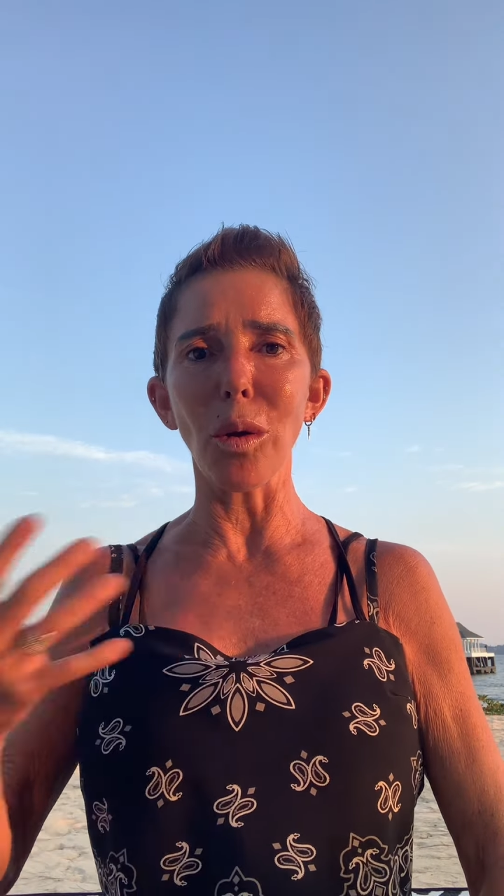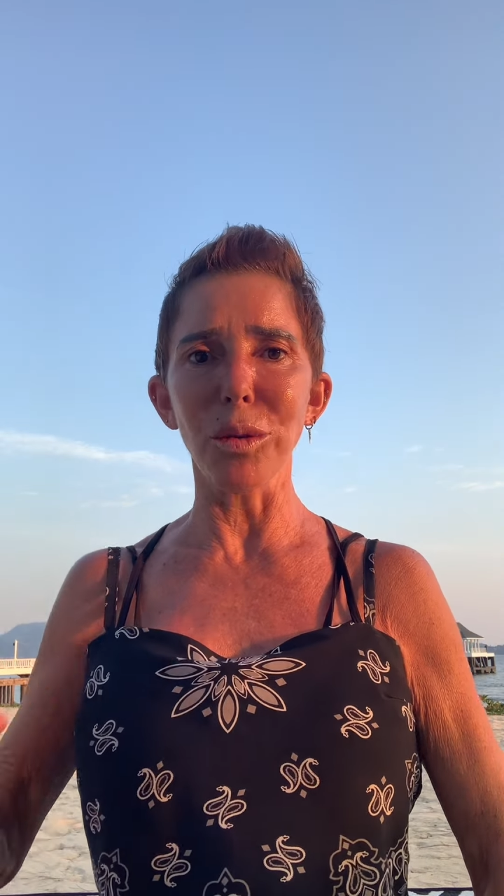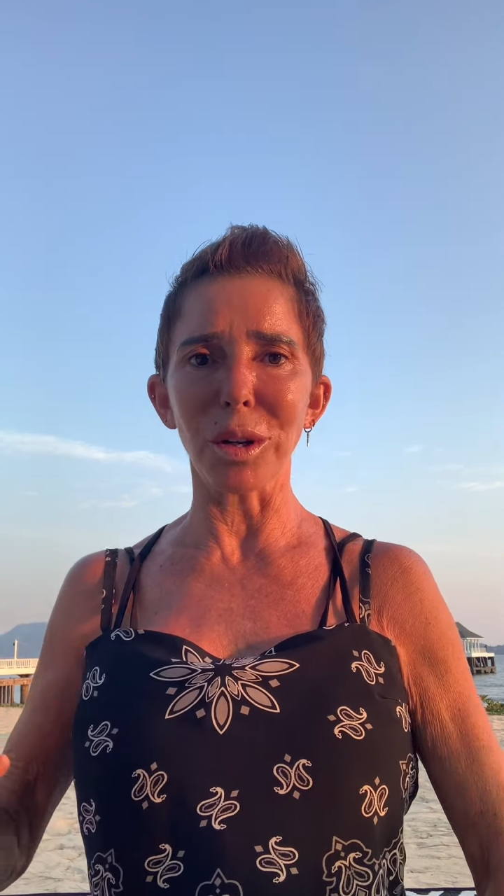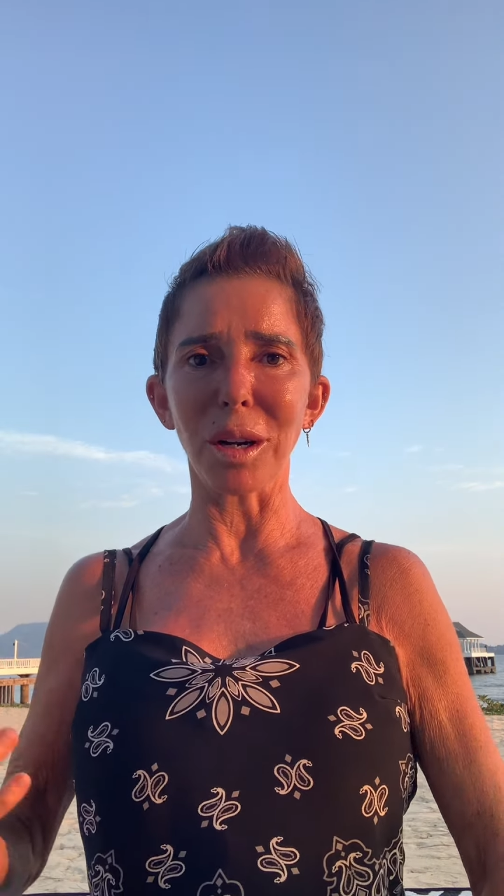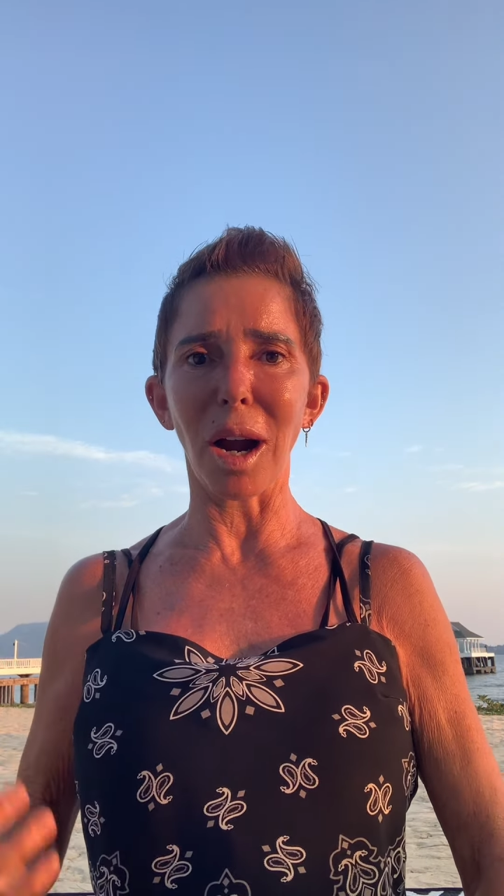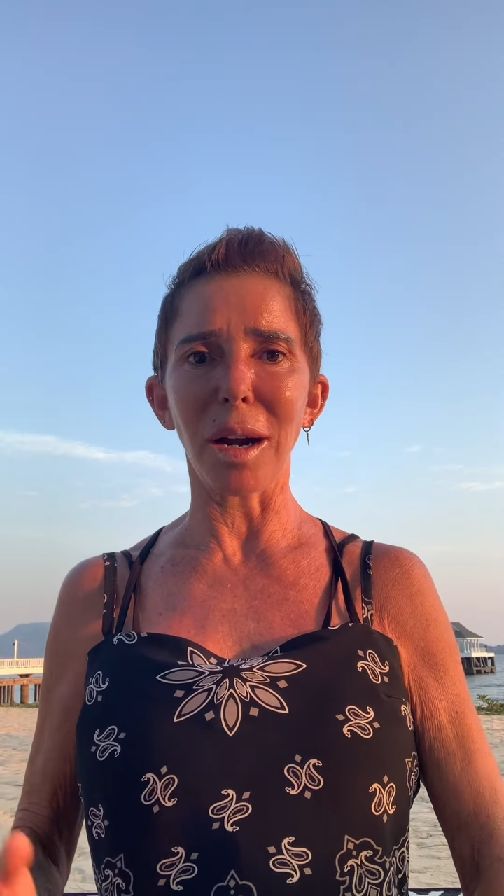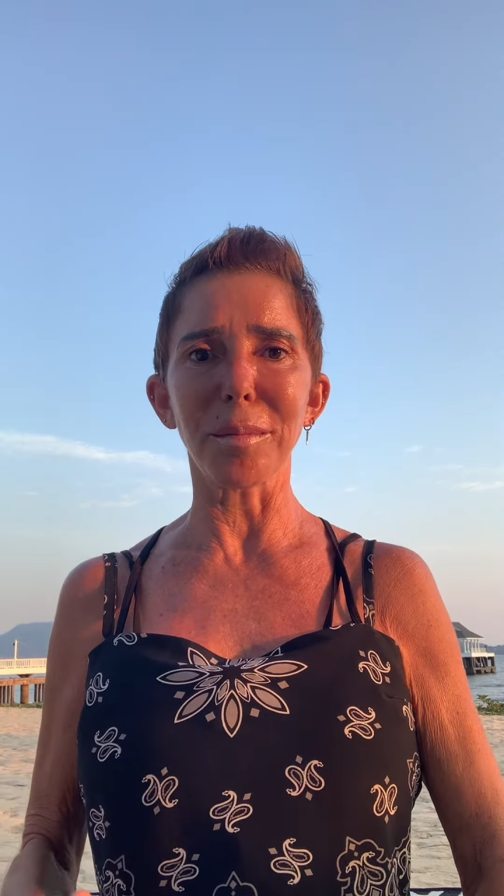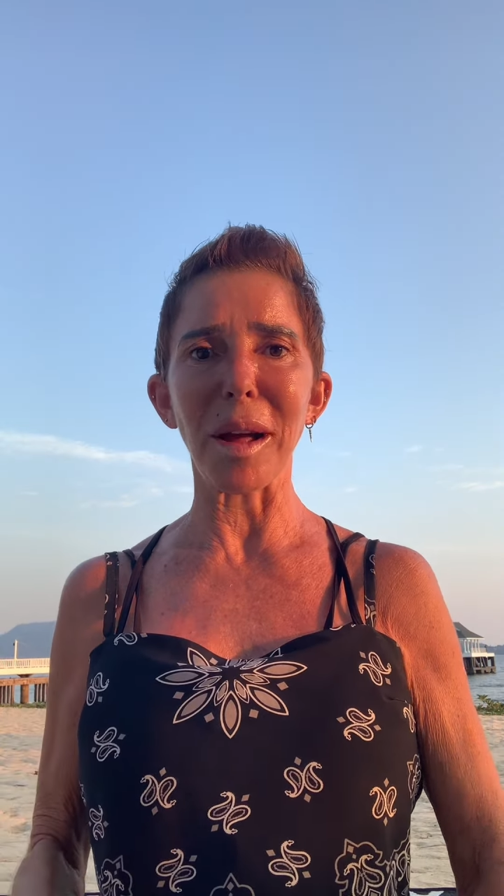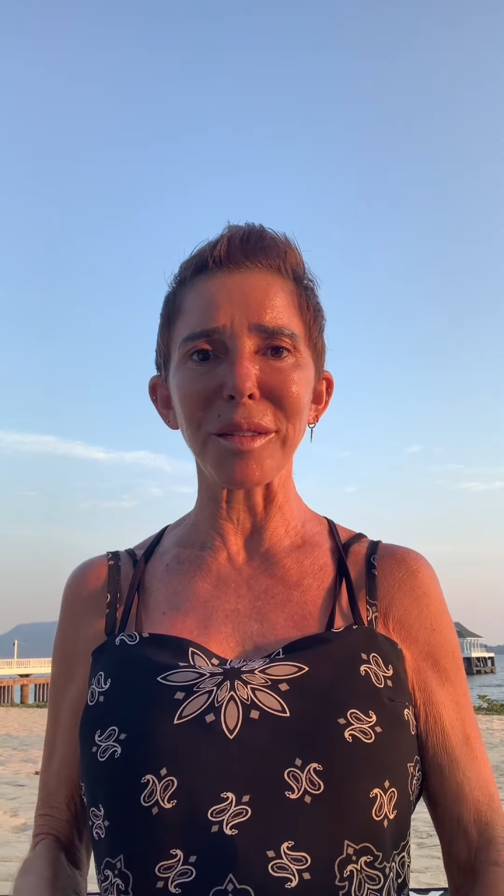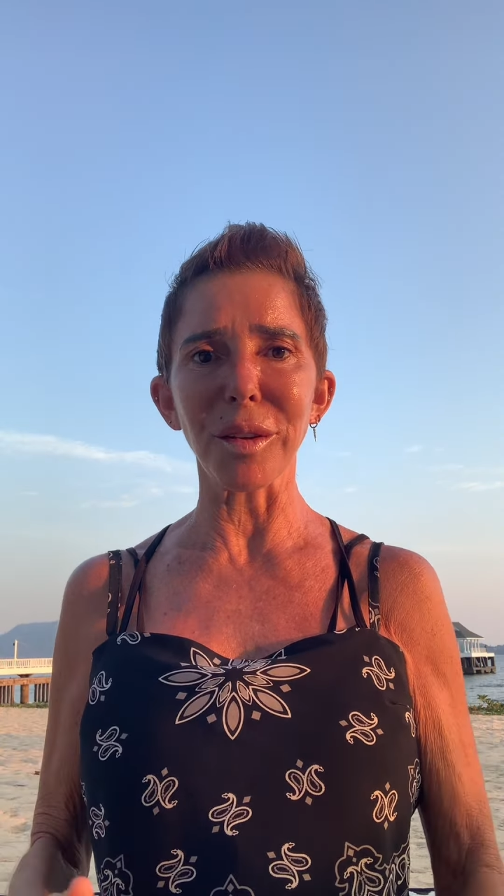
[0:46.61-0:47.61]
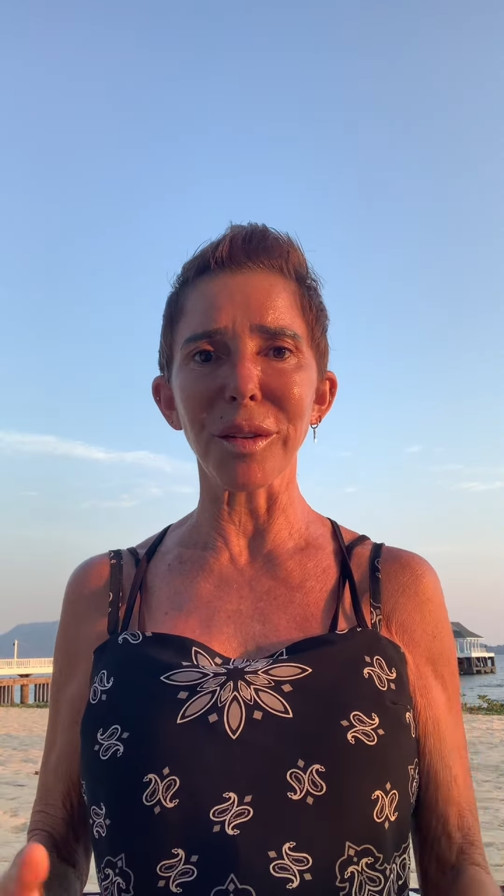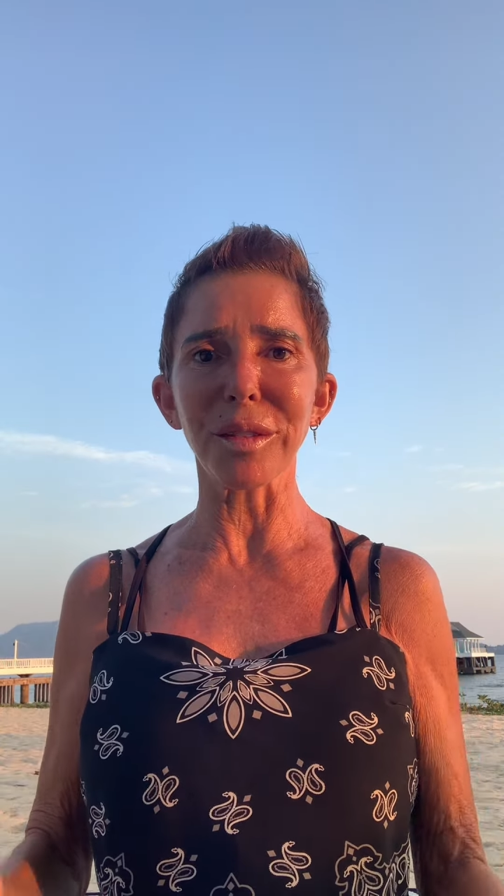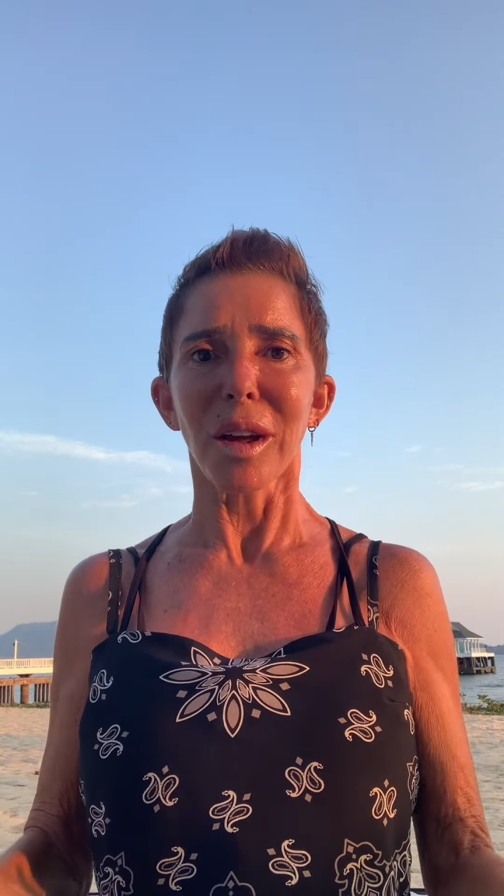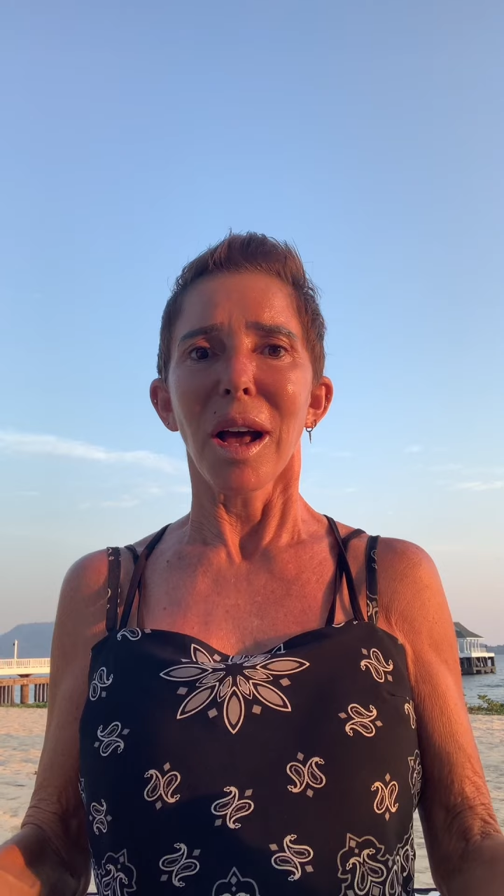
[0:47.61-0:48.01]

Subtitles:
older, our muscles